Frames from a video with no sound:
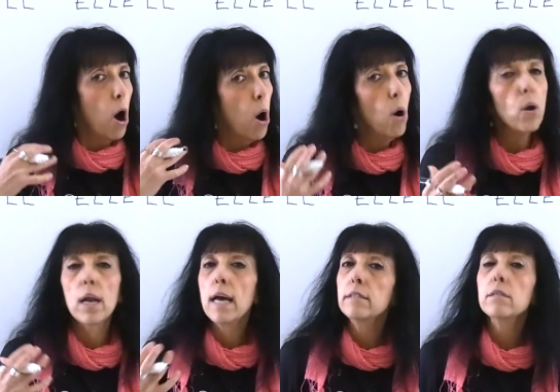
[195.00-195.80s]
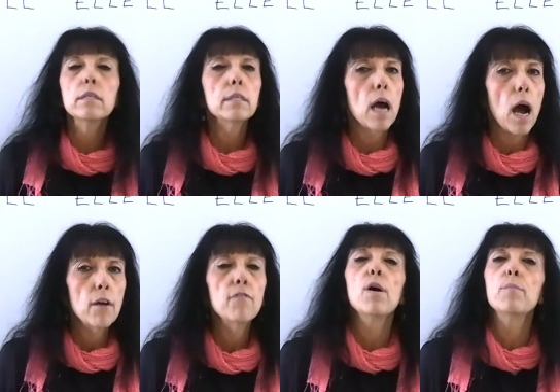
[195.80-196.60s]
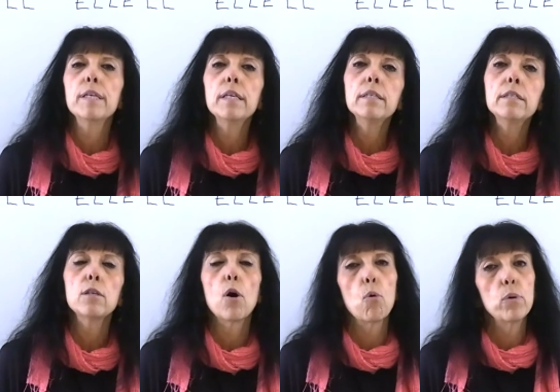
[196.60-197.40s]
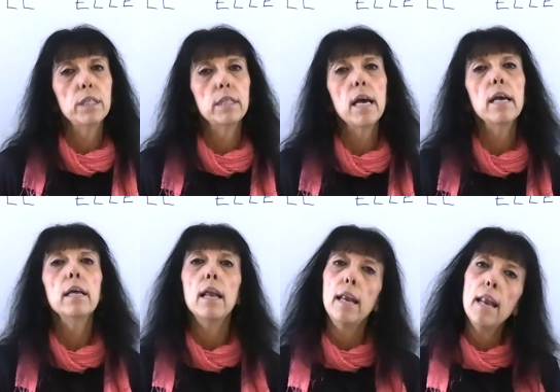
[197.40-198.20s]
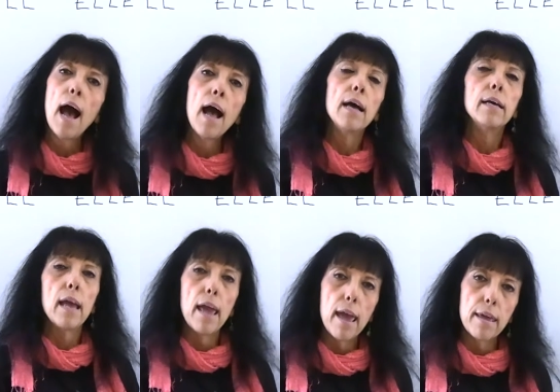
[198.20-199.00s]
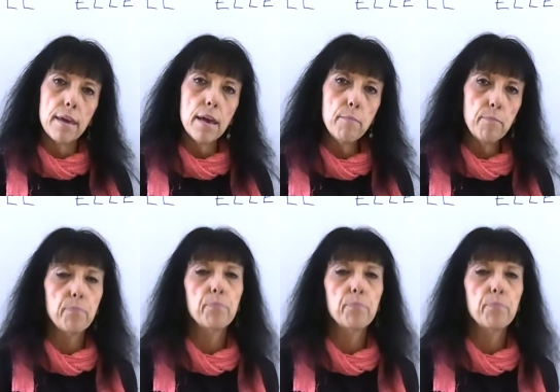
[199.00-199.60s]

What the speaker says: all letters are feminine, so we say la, elle.